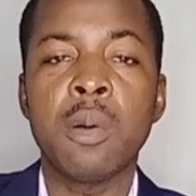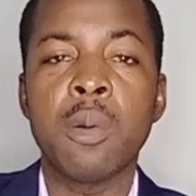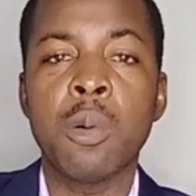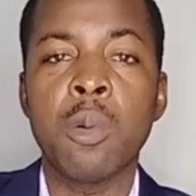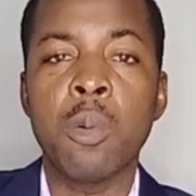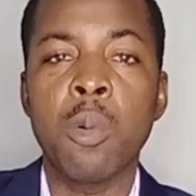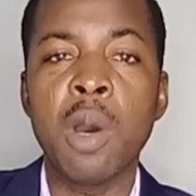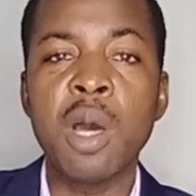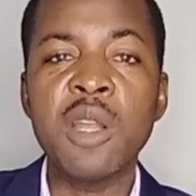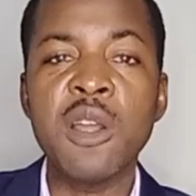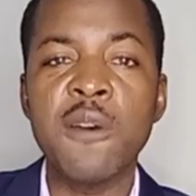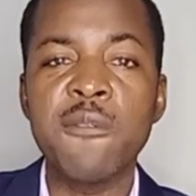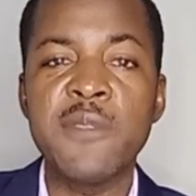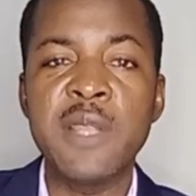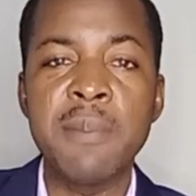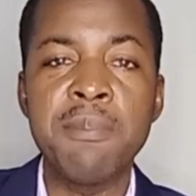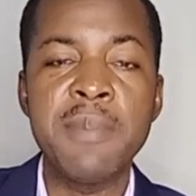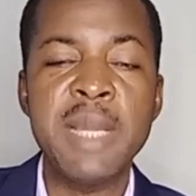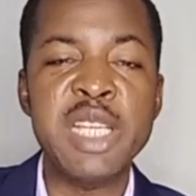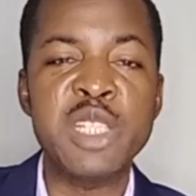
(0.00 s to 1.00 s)
One of
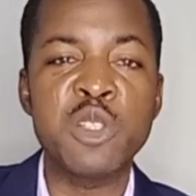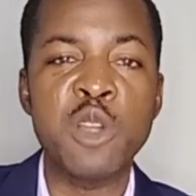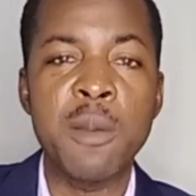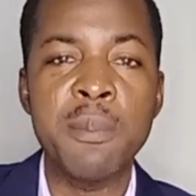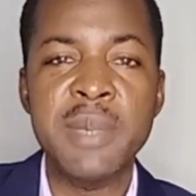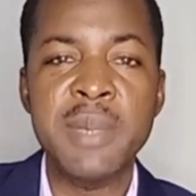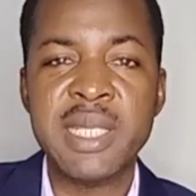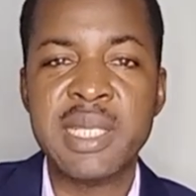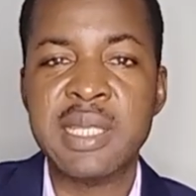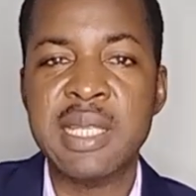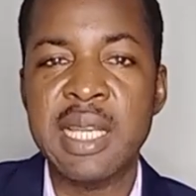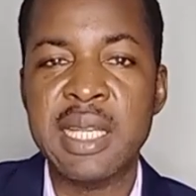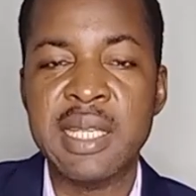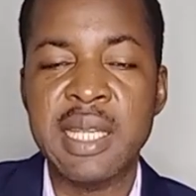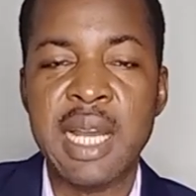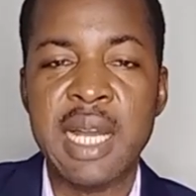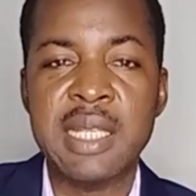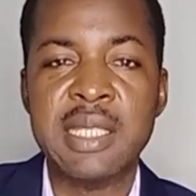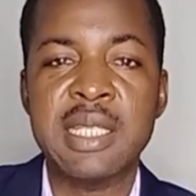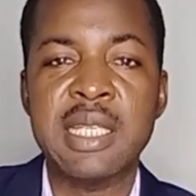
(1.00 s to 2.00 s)
the major mistakes
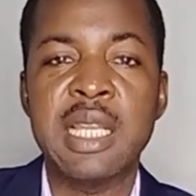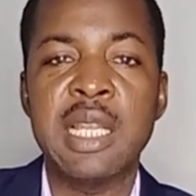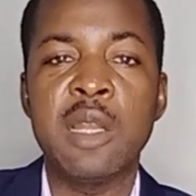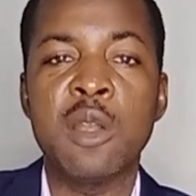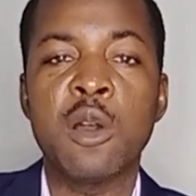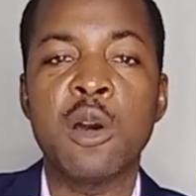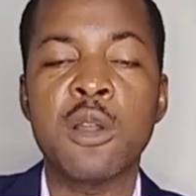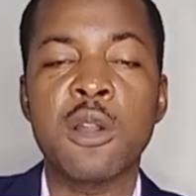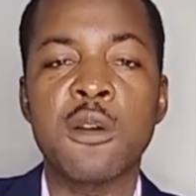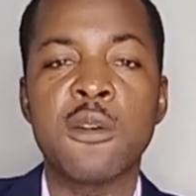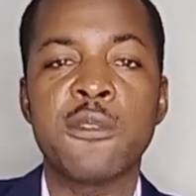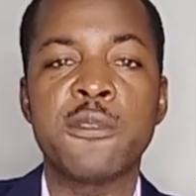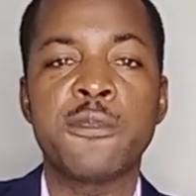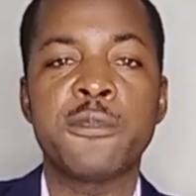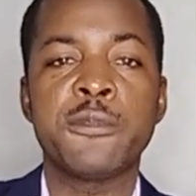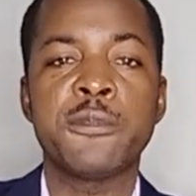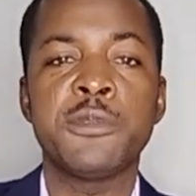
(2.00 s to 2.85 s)
that a lot of